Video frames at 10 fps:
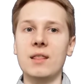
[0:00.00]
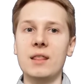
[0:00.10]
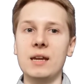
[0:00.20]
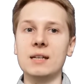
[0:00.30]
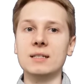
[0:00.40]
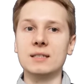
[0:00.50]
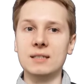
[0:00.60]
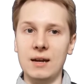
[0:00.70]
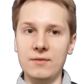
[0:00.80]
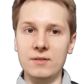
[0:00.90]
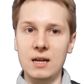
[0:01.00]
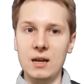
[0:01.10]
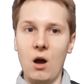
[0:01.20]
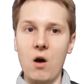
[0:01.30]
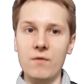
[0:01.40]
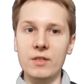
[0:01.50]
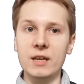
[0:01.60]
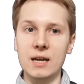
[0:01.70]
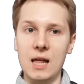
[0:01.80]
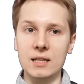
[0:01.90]
the safety of
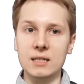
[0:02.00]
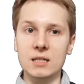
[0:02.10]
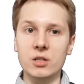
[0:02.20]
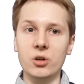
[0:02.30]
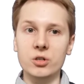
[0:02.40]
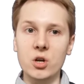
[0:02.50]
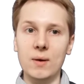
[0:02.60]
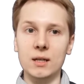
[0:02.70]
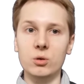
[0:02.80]
the analyses that you're doing.